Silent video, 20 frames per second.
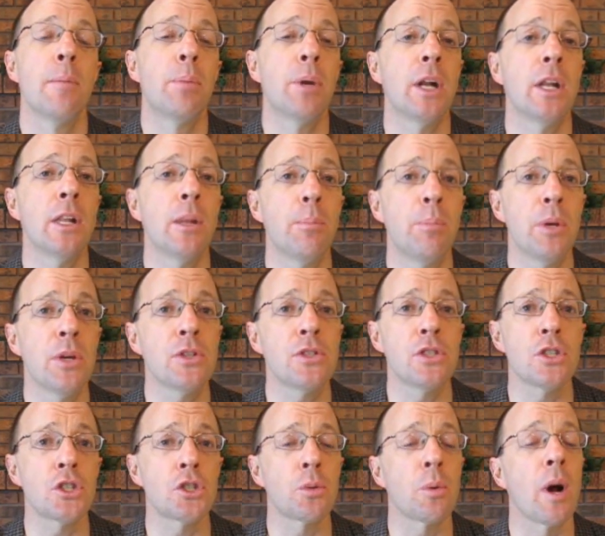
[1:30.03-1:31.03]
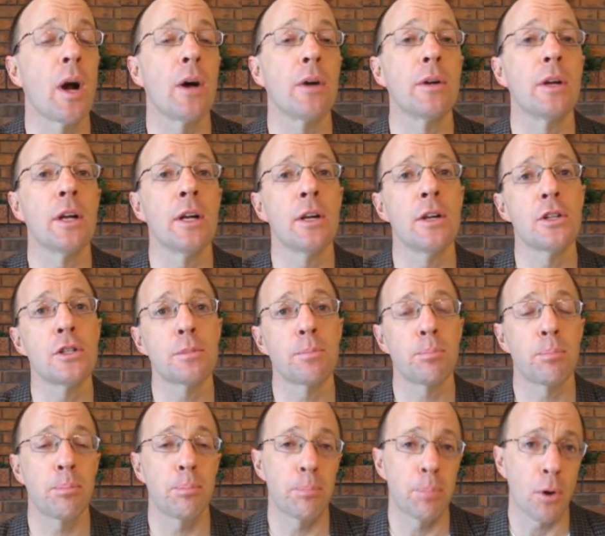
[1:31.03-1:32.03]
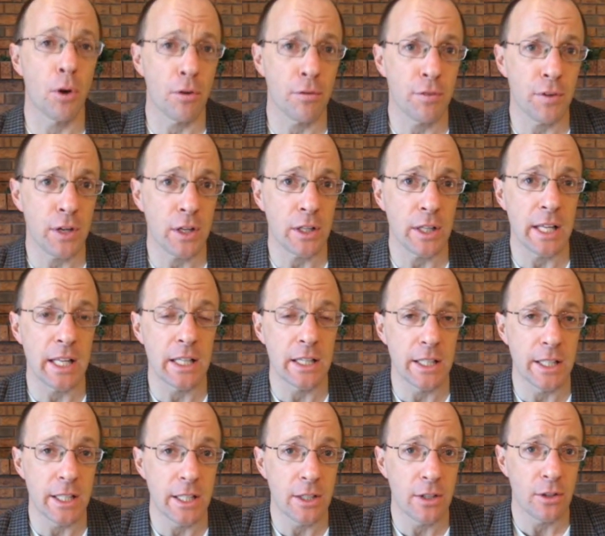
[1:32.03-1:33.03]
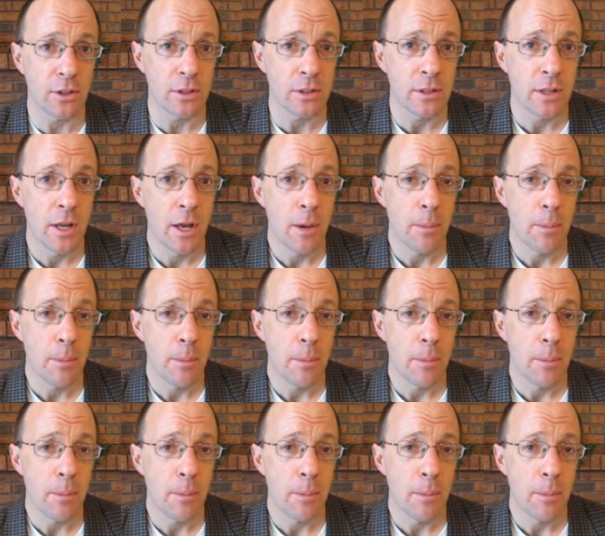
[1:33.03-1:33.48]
But in the business realm, it is perfectly legal,